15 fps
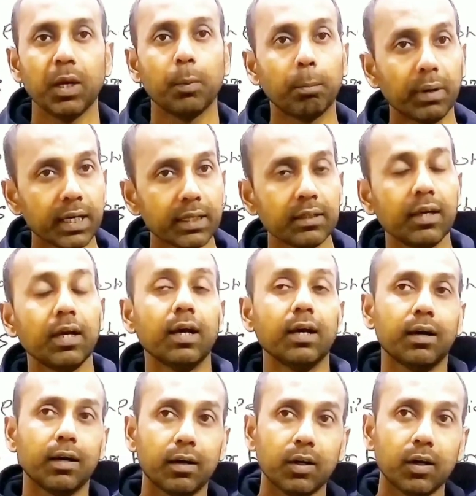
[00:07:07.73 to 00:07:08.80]
But
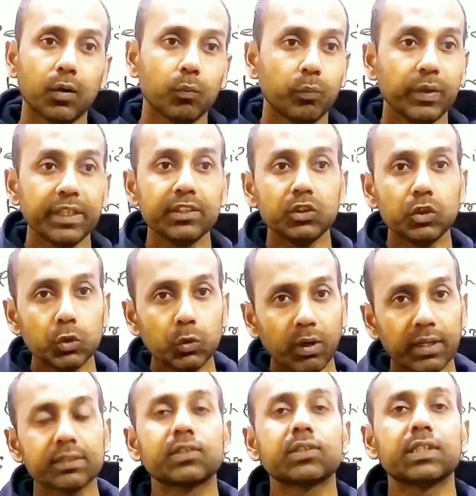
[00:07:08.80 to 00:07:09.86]
when you
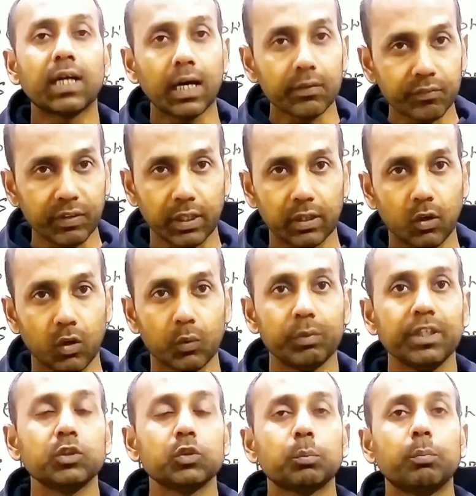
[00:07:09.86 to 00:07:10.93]
are starving, or
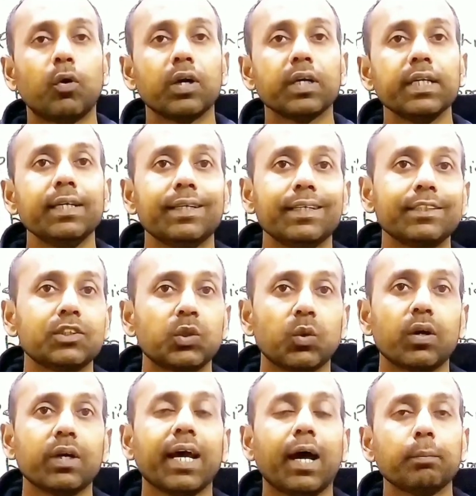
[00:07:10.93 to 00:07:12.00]
when your body is
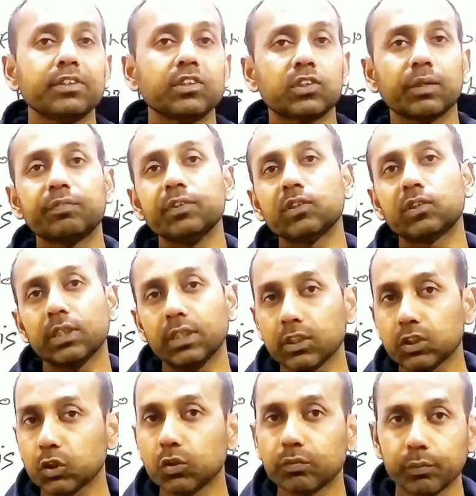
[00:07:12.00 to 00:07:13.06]
not having
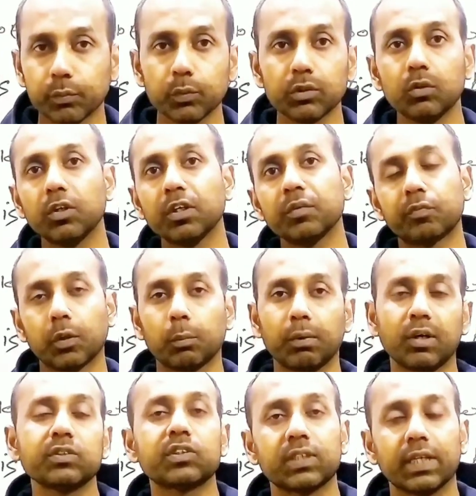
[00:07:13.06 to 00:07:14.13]
sufficient food going from
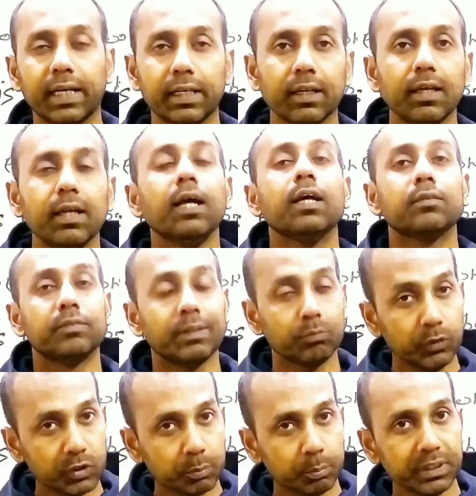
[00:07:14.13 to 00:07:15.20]
outside,
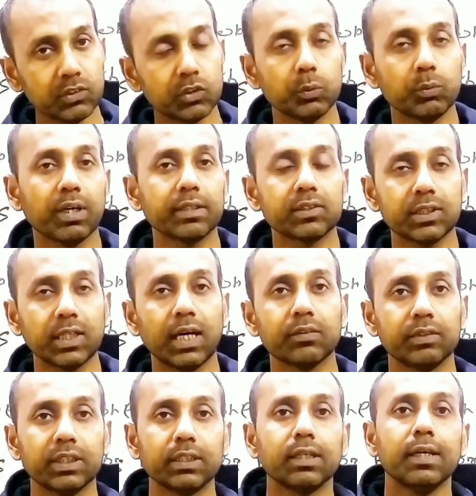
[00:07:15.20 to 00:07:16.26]
which means you are
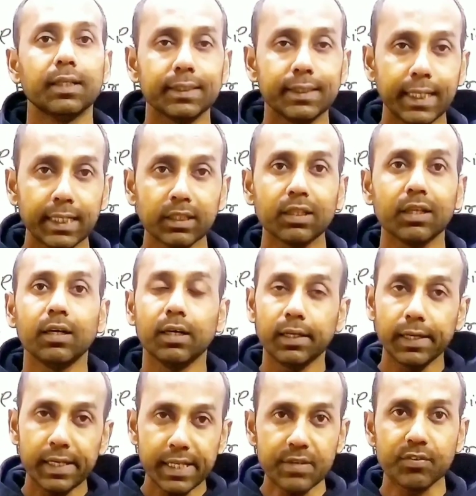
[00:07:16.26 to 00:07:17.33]
starving, then
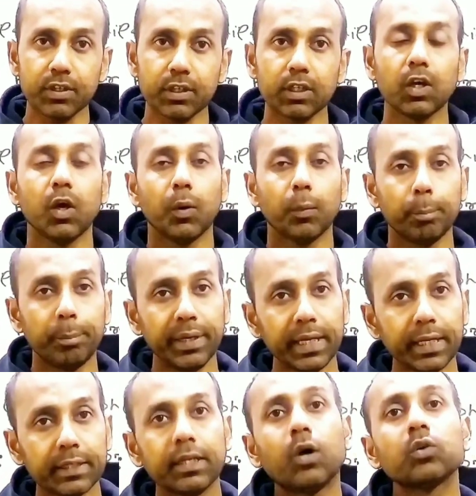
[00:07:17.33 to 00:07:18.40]
liver
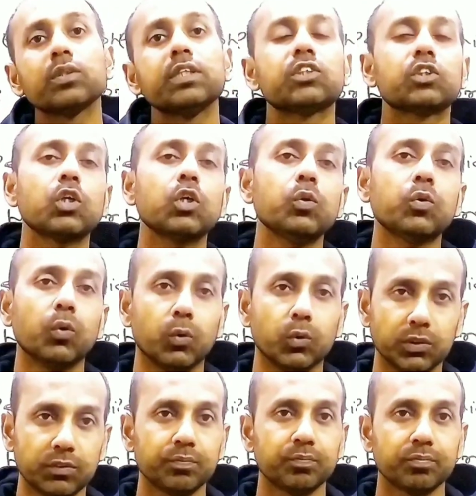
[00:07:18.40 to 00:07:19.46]
break down this
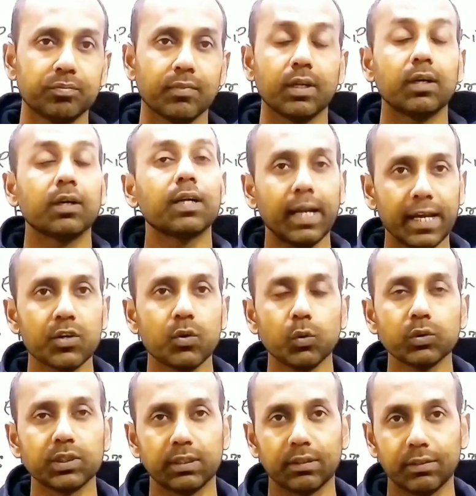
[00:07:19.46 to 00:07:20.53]
glycogen.
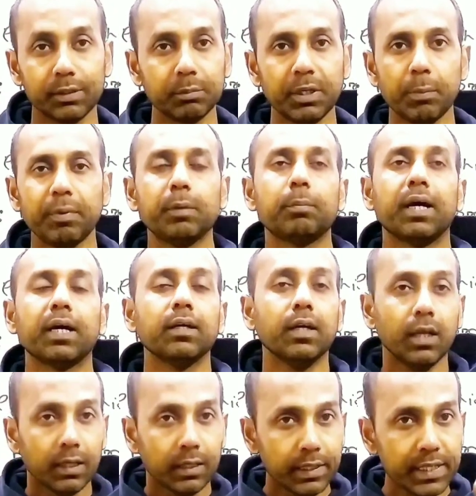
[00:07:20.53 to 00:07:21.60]
Let me repeat back.
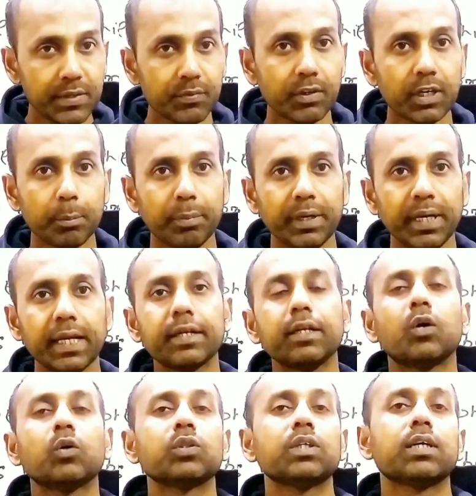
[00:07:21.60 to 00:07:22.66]
Liver break
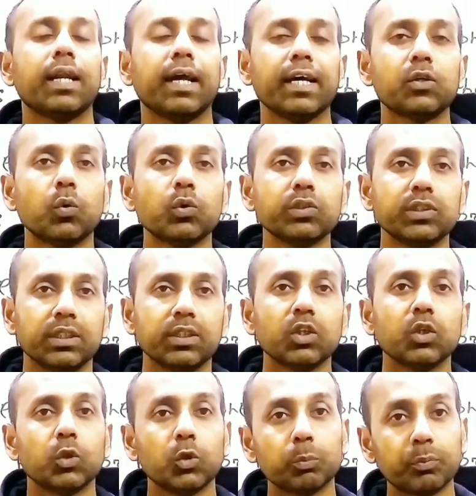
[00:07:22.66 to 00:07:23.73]
down the
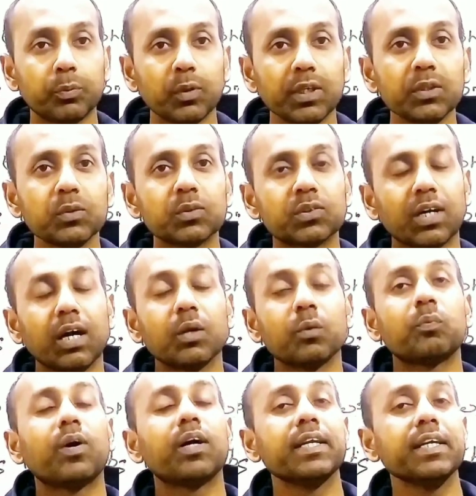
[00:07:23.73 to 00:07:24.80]
glycogen to produce
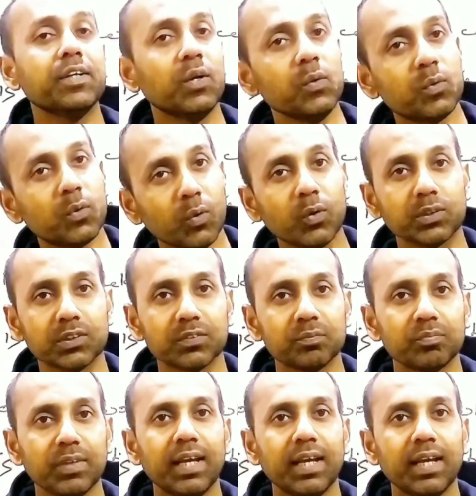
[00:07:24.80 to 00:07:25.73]
alpha D glucose.